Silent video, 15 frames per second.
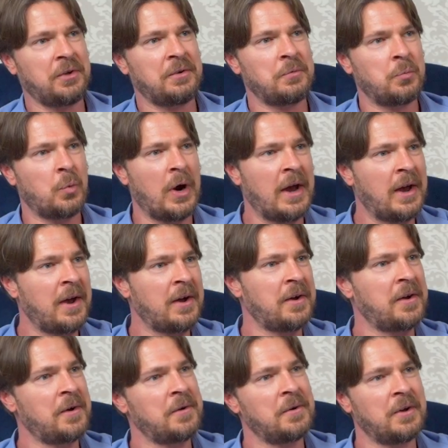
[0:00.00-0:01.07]

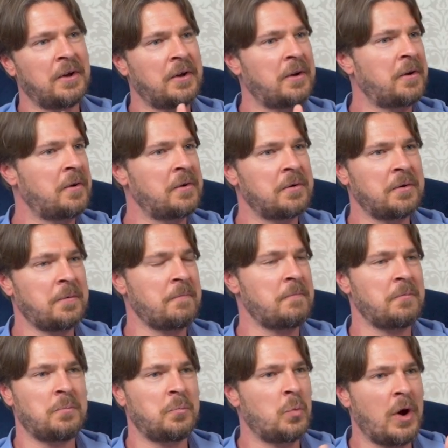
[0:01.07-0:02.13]
where
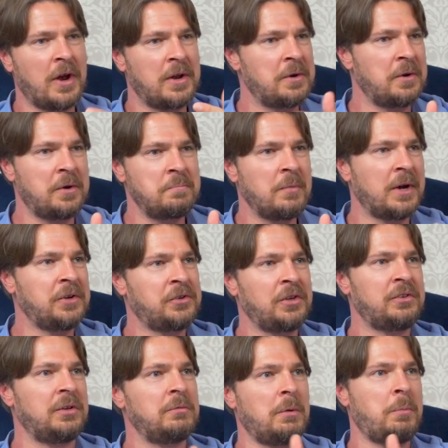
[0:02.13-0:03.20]
in my
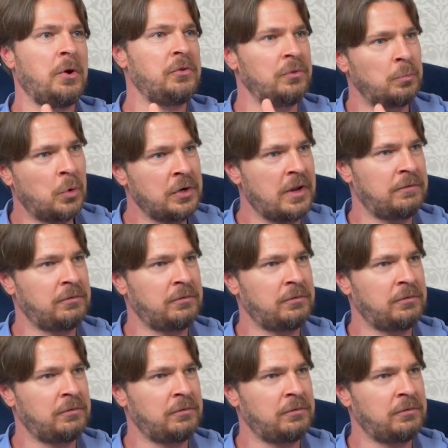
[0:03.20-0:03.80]
system the person would have